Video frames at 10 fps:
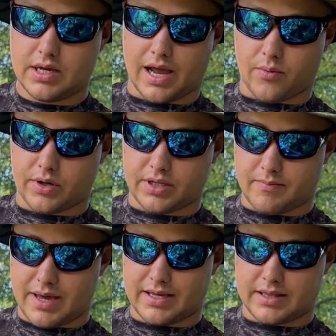I wanted to
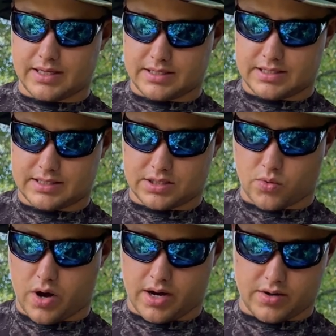make this to
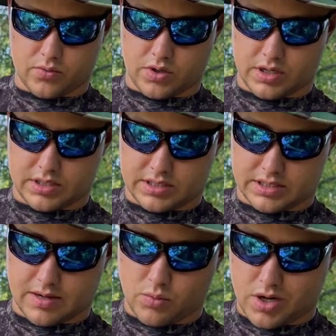where it was
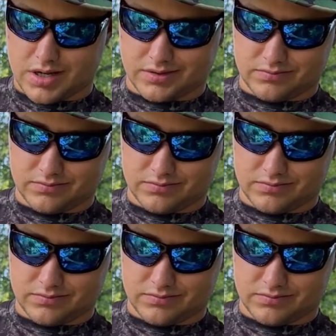somewhat,